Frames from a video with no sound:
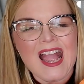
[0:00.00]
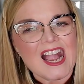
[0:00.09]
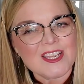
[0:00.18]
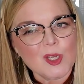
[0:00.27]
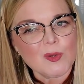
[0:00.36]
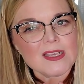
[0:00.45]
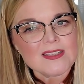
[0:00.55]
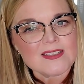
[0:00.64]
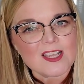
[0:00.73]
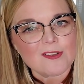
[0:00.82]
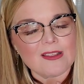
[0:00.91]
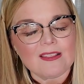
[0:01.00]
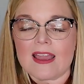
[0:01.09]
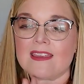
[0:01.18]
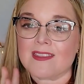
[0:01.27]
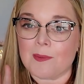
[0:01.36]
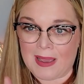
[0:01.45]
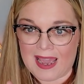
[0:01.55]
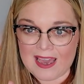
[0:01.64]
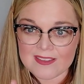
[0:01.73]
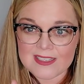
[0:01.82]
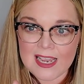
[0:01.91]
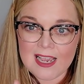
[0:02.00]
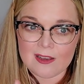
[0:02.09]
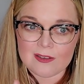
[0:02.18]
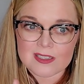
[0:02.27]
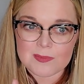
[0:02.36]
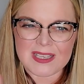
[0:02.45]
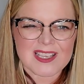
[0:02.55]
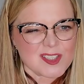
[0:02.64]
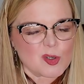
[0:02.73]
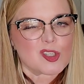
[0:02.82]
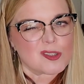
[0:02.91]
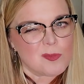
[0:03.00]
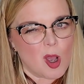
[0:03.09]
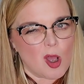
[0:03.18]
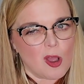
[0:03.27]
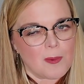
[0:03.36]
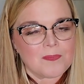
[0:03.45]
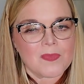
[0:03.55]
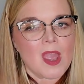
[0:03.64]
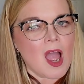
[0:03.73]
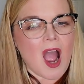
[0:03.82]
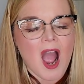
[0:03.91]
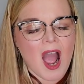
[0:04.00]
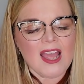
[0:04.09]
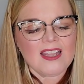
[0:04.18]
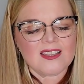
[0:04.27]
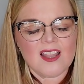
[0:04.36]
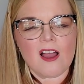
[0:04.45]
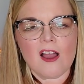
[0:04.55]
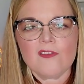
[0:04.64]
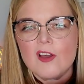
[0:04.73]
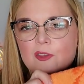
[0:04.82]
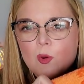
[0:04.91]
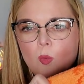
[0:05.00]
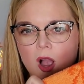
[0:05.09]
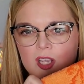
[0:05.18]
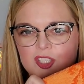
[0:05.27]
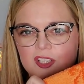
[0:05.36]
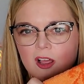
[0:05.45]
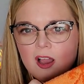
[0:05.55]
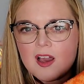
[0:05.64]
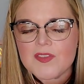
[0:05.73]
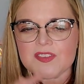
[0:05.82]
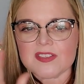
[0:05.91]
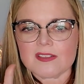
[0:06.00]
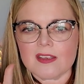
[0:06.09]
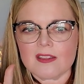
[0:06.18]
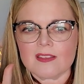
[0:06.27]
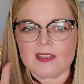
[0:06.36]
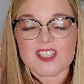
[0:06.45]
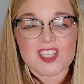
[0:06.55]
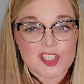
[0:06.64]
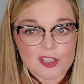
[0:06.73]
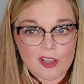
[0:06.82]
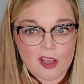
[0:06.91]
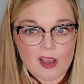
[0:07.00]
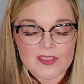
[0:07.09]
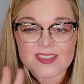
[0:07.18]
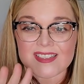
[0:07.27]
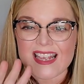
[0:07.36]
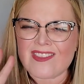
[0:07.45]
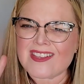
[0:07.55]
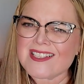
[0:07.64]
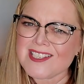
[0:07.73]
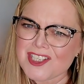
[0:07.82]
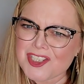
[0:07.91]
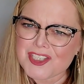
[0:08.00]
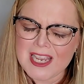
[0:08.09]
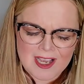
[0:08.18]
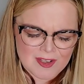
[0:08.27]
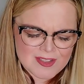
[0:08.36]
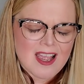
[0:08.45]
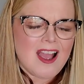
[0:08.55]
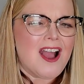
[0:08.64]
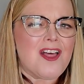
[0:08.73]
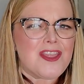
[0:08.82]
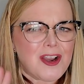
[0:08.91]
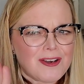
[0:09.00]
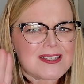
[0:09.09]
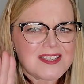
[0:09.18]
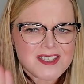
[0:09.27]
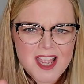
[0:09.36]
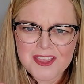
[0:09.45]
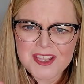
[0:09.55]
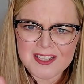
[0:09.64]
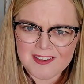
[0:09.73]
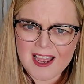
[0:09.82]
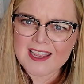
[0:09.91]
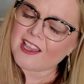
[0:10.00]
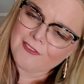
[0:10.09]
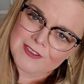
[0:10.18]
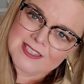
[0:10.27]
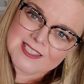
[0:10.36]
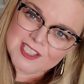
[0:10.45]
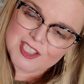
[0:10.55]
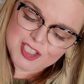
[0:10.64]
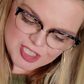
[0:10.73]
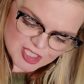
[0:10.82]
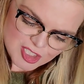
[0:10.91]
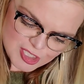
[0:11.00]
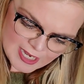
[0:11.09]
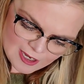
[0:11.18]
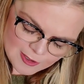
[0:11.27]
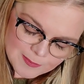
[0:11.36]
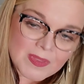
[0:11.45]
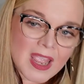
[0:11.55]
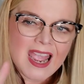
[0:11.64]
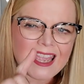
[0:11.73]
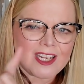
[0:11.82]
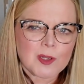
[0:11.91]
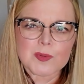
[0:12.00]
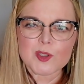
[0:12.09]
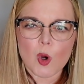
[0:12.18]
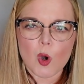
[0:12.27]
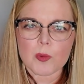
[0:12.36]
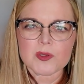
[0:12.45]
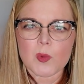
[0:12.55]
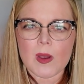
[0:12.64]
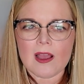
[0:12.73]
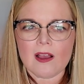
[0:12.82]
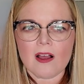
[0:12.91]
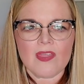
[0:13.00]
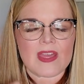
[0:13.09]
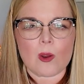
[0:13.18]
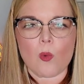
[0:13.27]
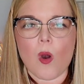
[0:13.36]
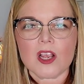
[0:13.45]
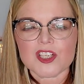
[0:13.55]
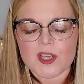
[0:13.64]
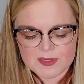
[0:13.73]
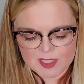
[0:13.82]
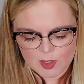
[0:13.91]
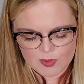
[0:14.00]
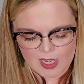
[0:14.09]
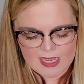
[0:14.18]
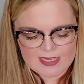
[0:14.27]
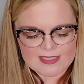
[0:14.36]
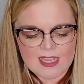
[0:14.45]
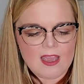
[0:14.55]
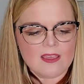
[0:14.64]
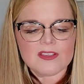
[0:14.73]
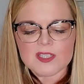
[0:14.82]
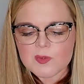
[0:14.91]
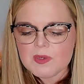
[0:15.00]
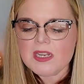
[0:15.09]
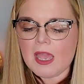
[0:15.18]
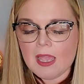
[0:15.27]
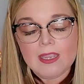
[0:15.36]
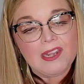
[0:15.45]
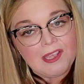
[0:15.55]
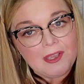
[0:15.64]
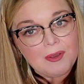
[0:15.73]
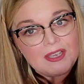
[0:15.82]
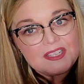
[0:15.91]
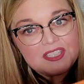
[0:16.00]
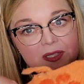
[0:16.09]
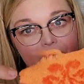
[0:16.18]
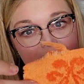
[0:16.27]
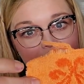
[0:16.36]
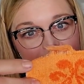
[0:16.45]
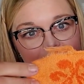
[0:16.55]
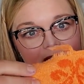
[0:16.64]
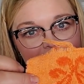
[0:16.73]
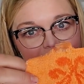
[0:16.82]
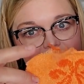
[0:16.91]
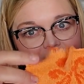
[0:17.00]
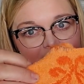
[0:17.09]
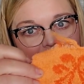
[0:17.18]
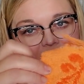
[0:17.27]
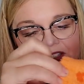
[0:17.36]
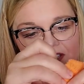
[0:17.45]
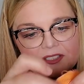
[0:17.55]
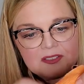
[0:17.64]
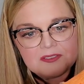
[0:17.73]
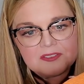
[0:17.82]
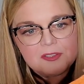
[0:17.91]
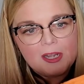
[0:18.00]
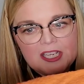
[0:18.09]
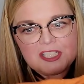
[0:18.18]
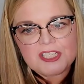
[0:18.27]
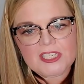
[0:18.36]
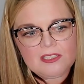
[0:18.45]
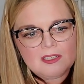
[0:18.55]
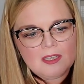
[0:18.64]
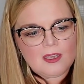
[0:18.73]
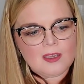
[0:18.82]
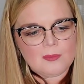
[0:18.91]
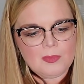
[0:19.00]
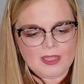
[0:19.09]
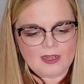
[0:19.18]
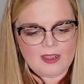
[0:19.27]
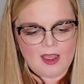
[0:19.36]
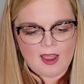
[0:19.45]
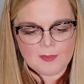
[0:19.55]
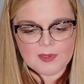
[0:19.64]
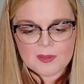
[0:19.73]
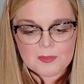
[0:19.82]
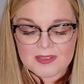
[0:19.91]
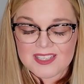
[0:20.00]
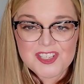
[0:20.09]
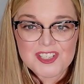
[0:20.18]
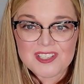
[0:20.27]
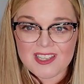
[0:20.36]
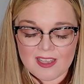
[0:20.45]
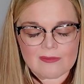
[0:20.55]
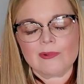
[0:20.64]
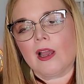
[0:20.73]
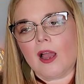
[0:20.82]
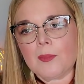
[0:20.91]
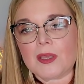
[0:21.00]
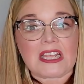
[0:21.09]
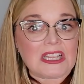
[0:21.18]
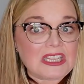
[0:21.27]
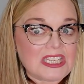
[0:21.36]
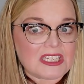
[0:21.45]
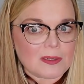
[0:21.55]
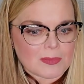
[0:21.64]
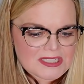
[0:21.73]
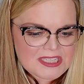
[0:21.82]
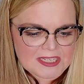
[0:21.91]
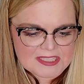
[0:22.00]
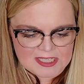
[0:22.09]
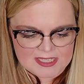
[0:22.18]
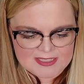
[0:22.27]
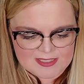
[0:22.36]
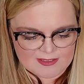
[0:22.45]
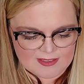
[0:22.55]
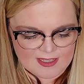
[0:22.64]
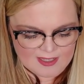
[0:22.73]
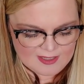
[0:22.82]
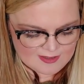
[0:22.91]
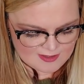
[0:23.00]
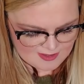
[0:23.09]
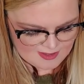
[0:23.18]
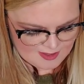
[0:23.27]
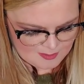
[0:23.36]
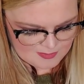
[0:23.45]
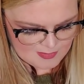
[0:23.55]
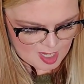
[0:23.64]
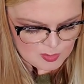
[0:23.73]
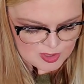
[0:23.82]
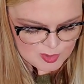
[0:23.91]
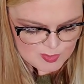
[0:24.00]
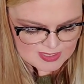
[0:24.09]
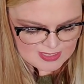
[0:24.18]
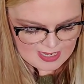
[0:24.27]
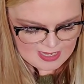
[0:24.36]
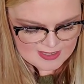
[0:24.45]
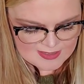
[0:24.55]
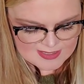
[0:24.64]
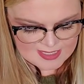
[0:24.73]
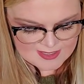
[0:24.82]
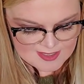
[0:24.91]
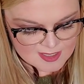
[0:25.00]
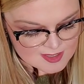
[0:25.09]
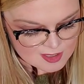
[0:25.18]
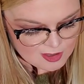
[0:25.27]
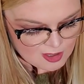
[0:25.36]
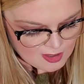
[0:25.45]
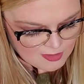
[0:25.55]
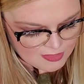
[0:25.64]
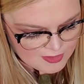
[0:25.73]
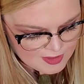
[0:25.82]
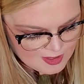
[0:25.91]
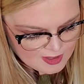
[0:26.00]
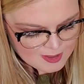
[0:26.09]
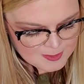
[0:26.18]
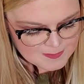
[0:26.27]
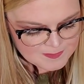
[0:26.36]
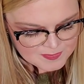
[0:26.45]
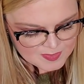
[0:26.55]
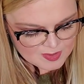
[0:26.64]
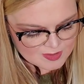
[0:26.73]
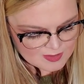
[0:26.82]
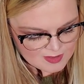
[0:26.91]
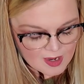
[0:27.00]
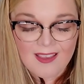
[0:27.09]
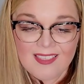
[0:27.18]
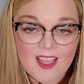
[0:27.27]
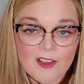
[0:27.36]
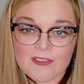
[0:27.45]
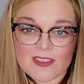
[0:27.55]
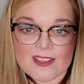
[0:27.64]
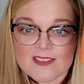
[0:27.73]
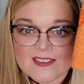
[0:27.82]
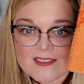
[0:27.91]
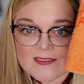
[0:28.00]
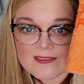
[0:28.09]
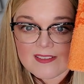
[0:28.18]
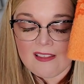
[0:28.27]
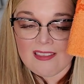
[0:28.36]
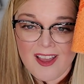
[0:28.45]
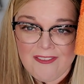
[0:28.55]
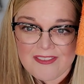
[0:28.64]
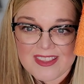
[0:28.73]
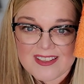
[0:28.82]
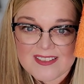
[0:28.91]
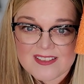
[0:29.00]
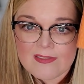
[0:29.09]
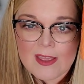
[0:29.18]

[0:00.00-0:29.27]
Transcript: I don't necessarily like the bath towels because they're small. I love the washcloths, the dishcloths, and the dish towels. There is nothing like a vintage dish towel. It absorbs well. They wash up so nice. This one, you know, has seen better days. It's a little trashy, but I'm going to bleach it. Well, I'm going to clean it. I'm going to sanitize it. And um, I will use it as a dust cloth. I love these. I love these.